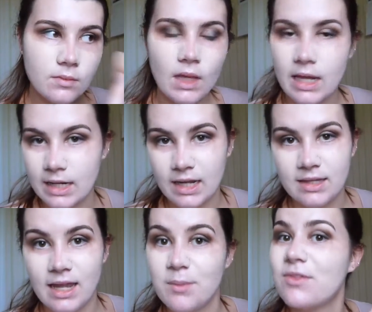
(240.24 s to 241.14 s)
And again, the
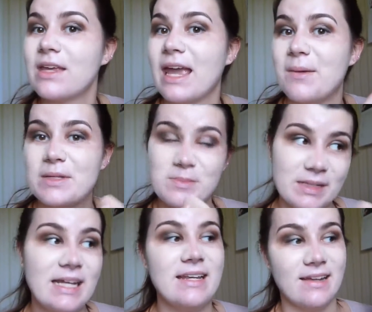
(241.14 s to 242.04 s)
aim of the game is
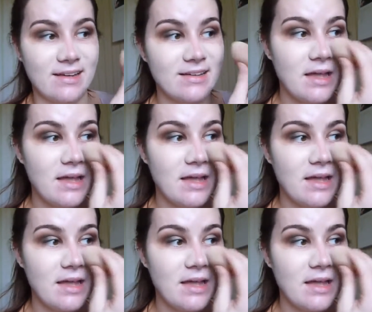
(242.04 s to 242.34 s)
blending.